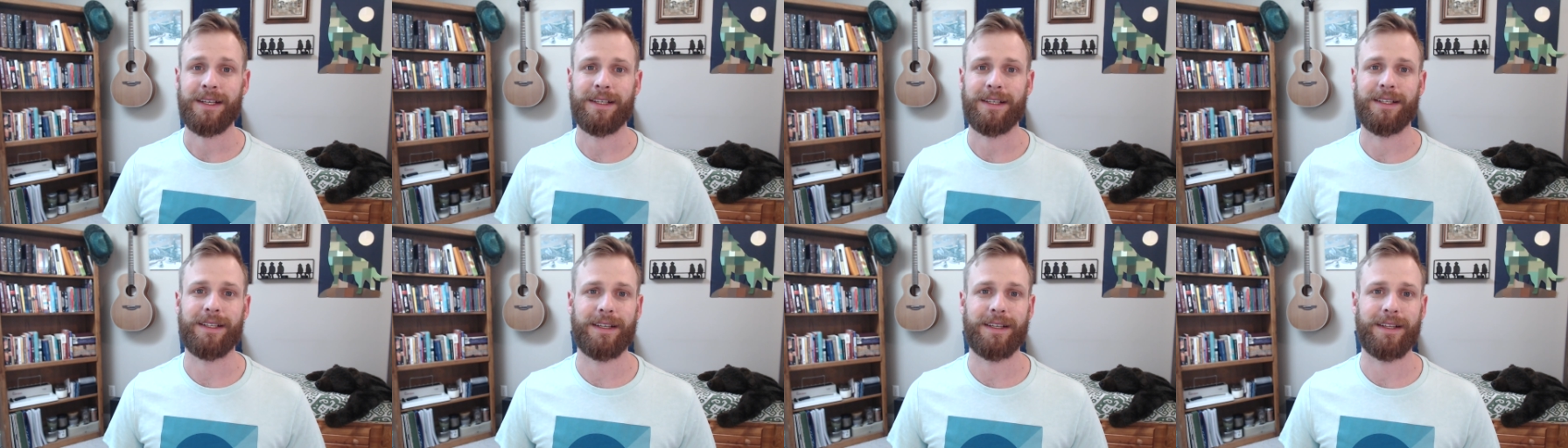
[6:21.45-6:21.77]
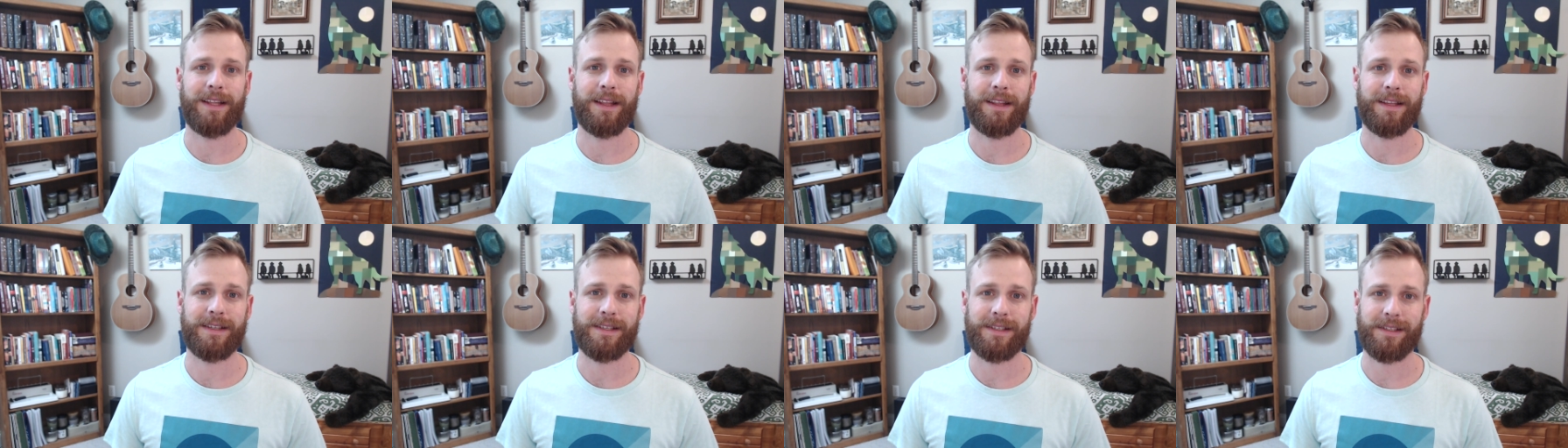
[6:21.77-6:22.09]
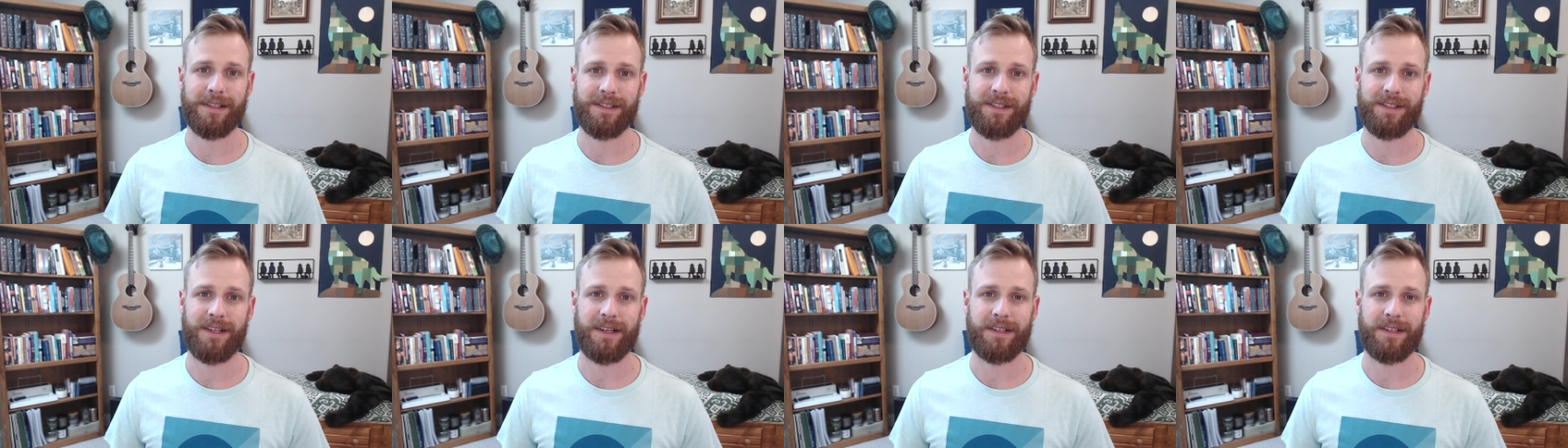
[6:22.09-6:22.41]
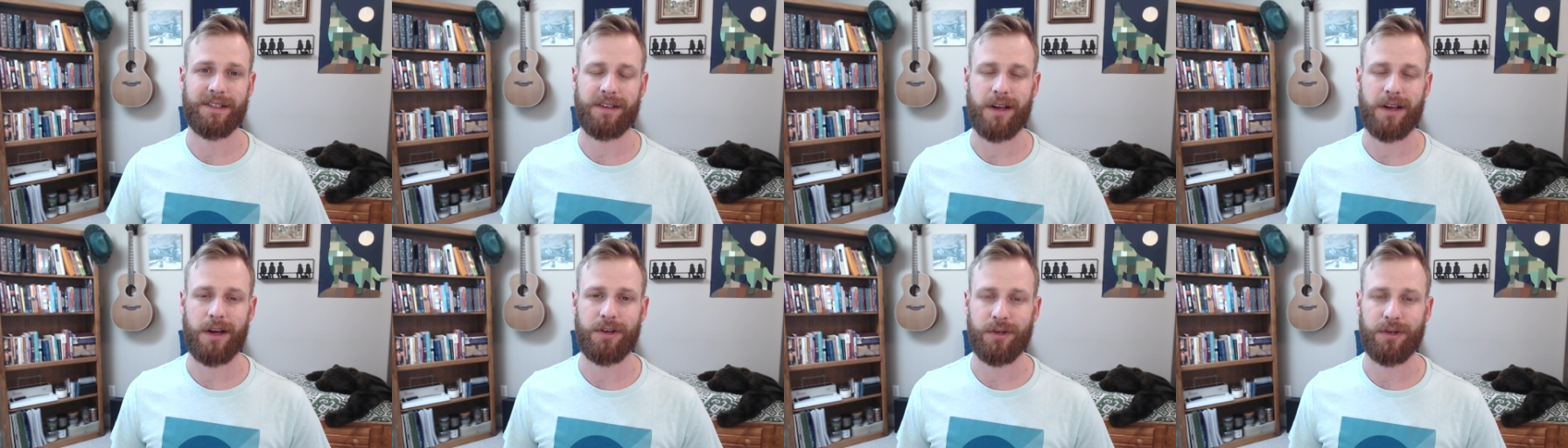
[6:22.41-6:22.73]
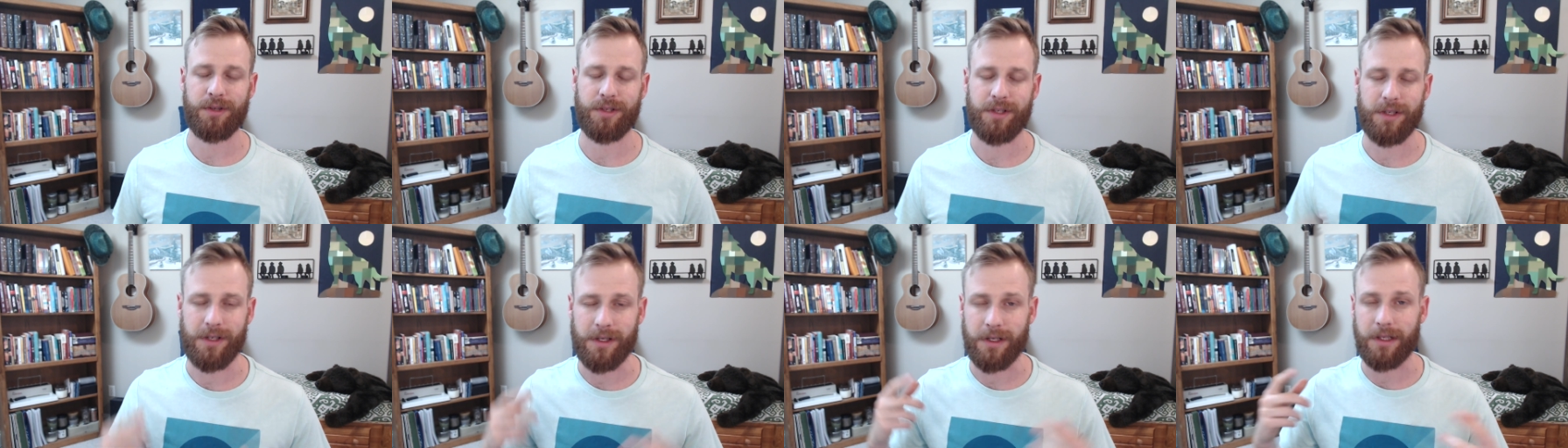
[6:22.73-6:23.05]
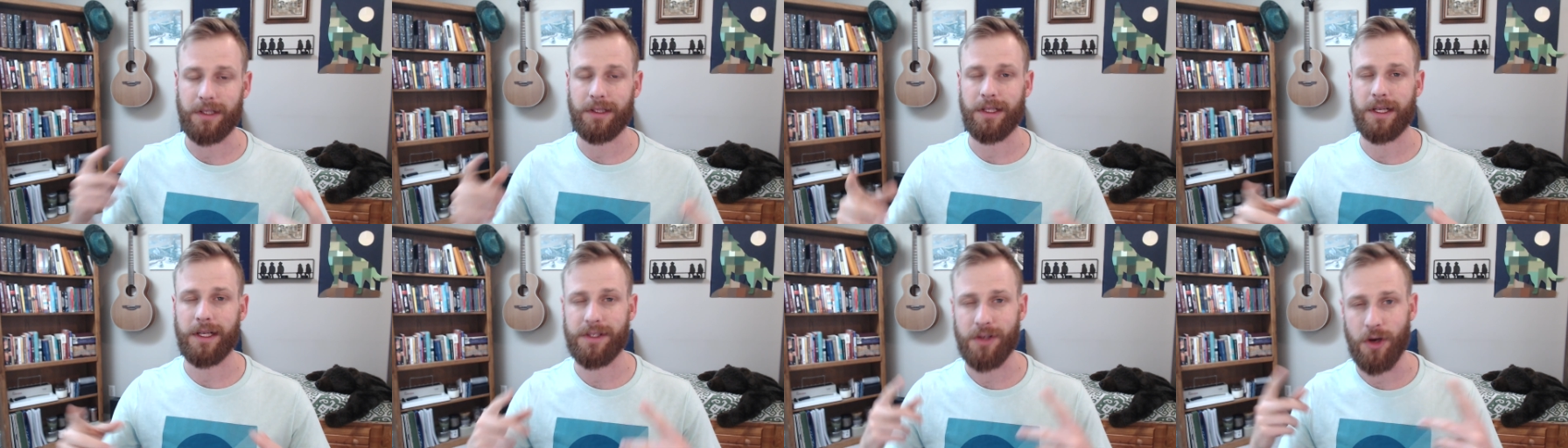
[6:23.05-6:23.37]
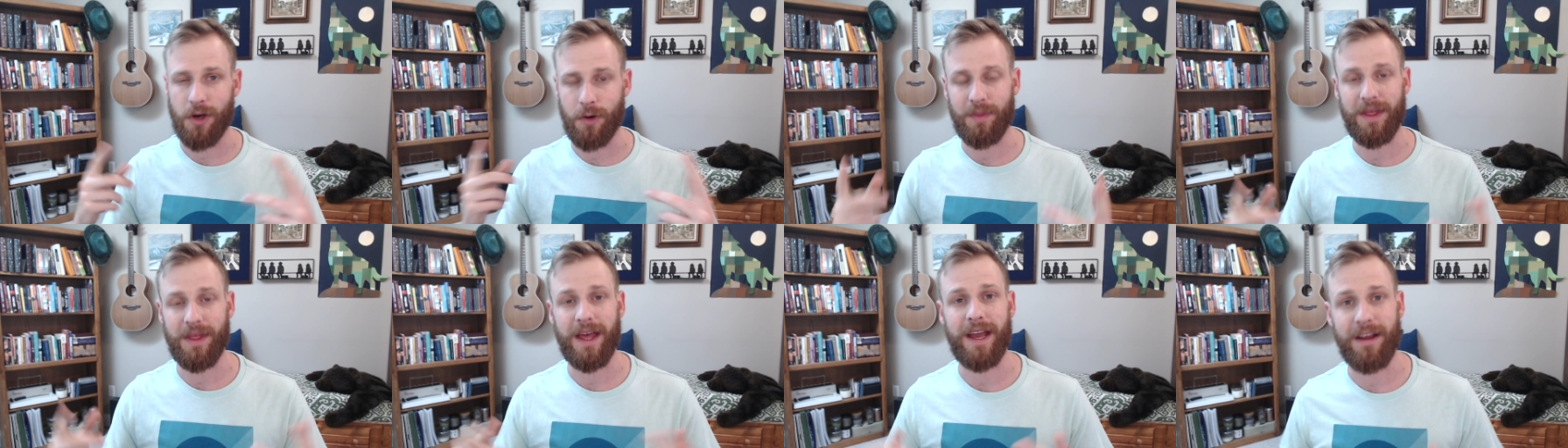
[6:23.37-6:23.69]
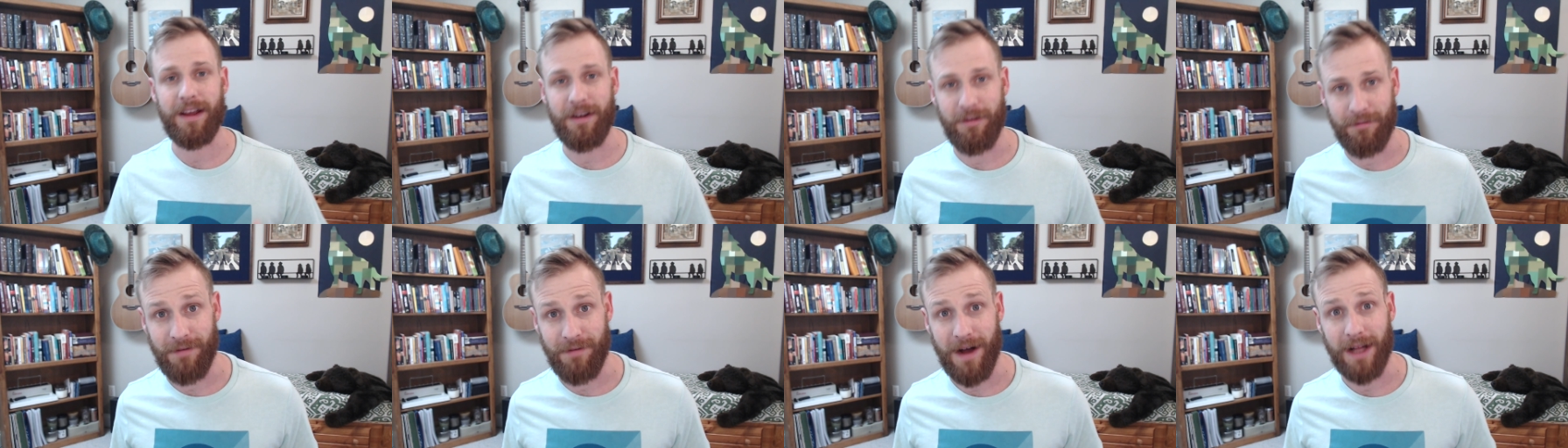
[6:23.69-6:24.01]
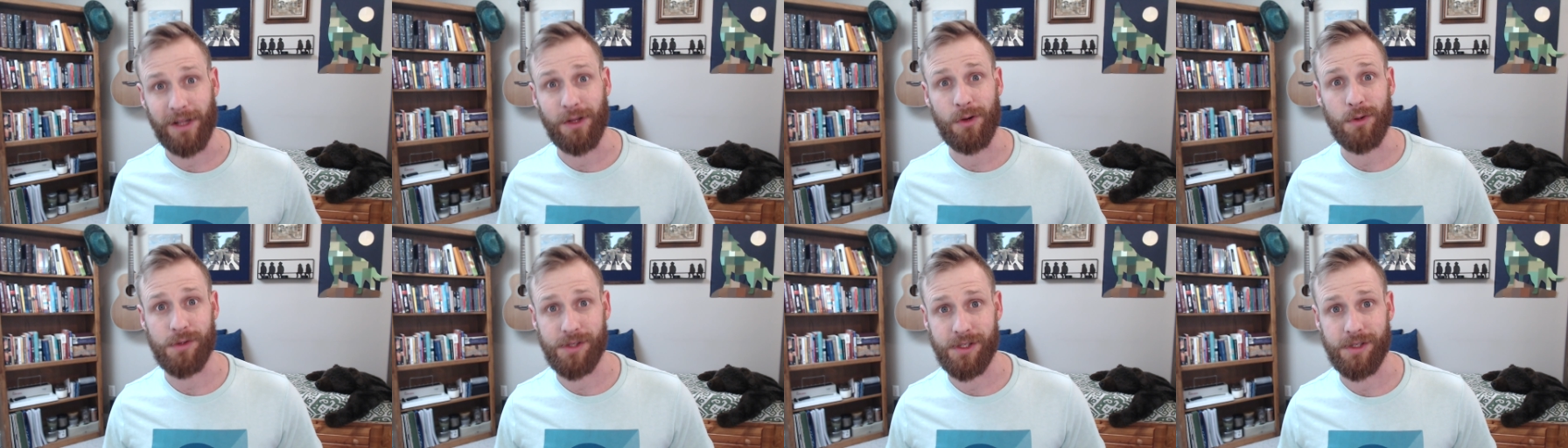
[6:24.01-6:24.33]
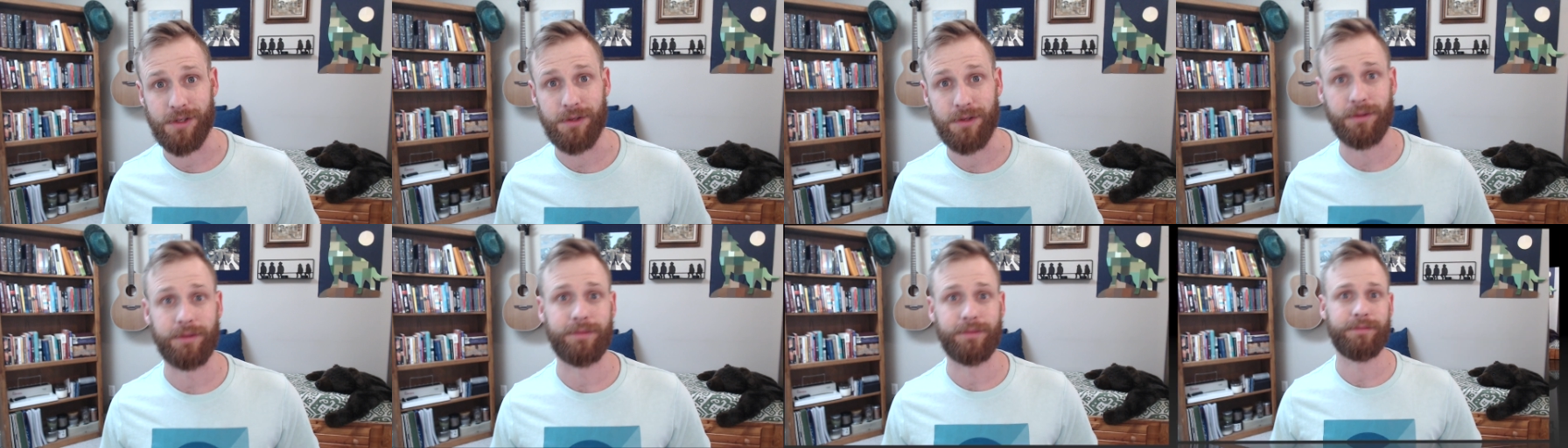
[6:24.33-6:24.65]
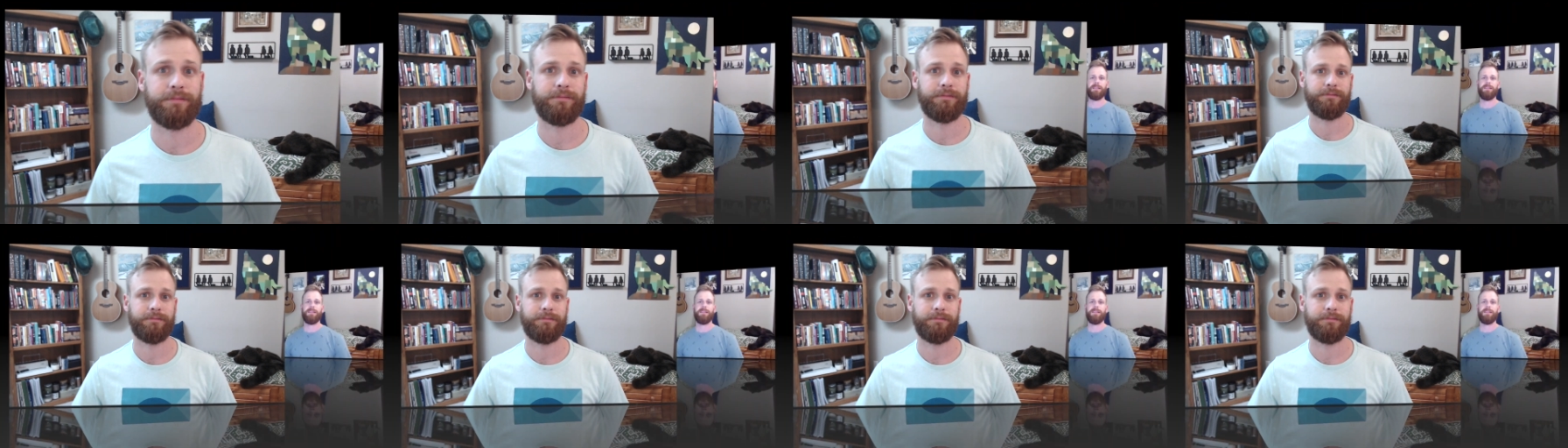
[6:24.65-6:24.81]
uh, that this is listed as a country song, let's hope they follow suit.